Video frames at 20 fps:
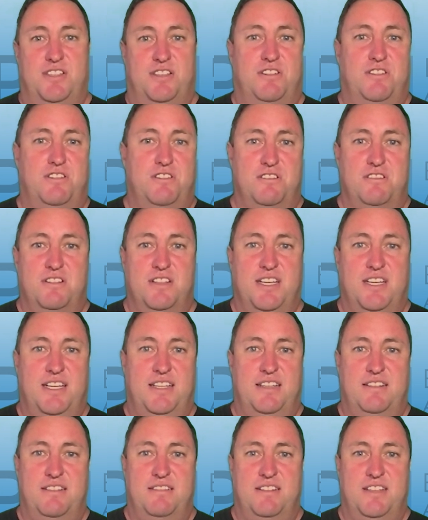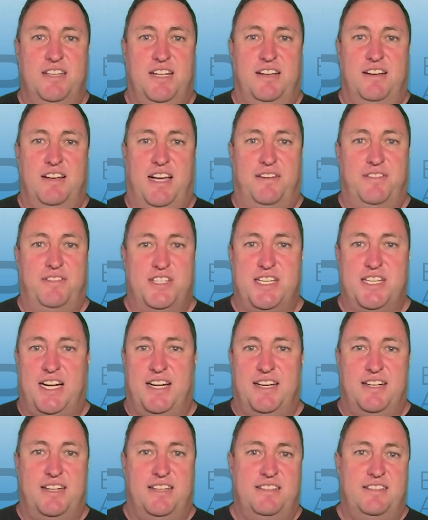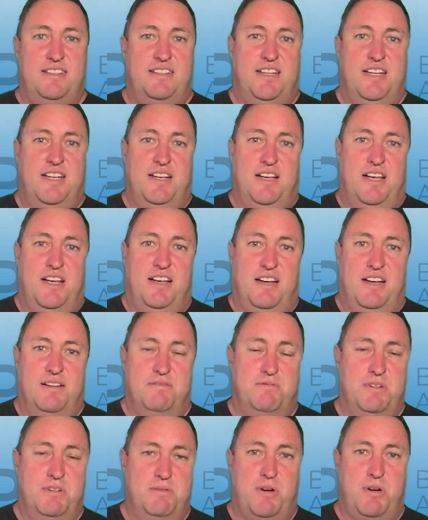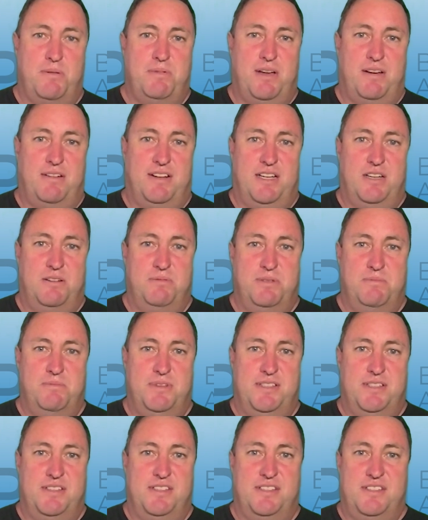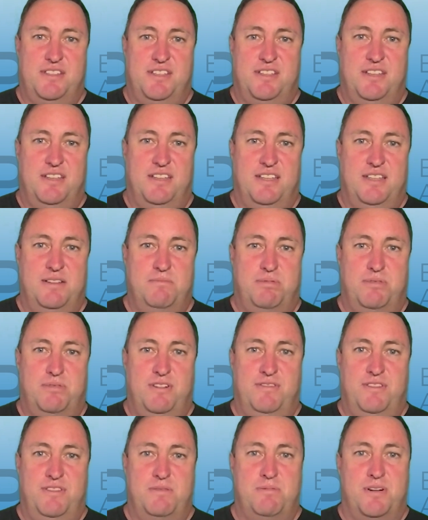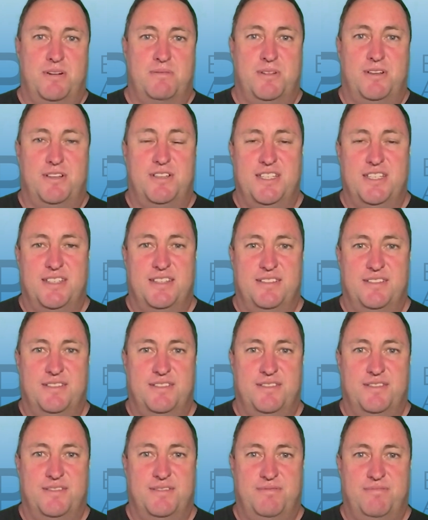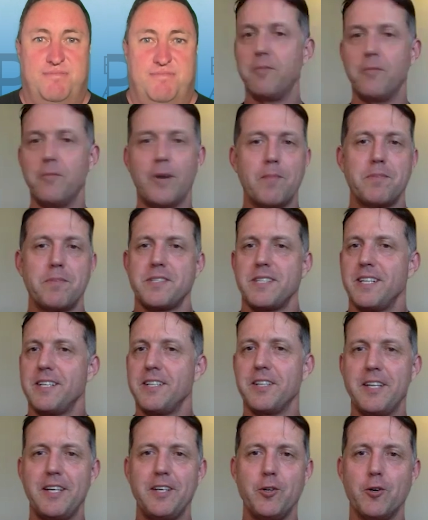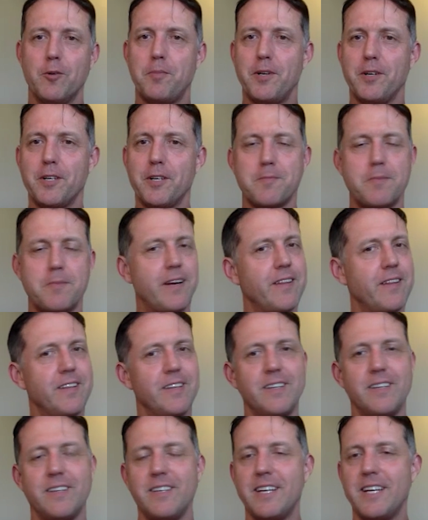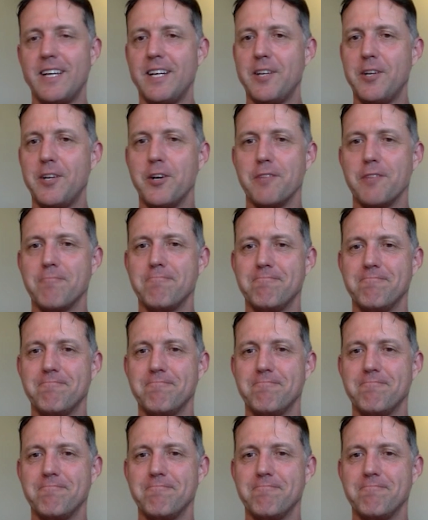a call and have a chat, and we might be able to help your business improve your bottom line. Yeah, 1% in your pocket's better than not.